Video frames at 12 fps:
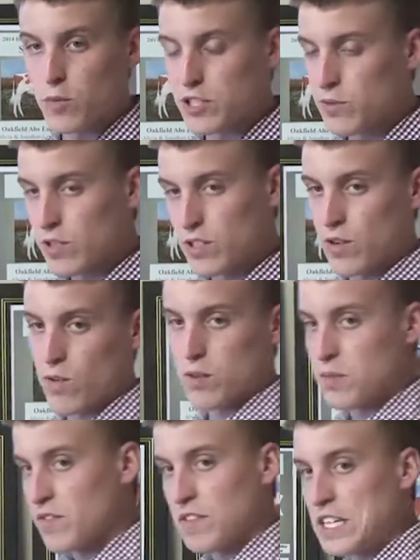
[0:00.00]
but you really don't want
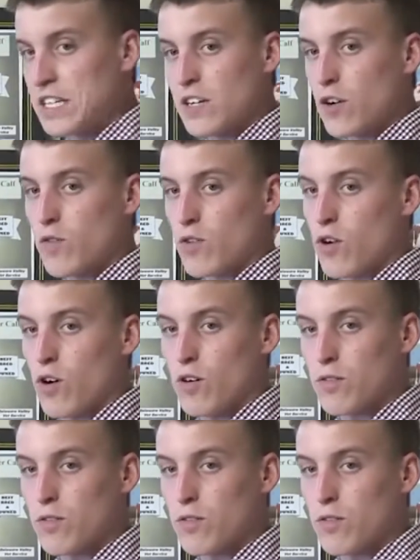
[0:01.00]
to be feeding it overall,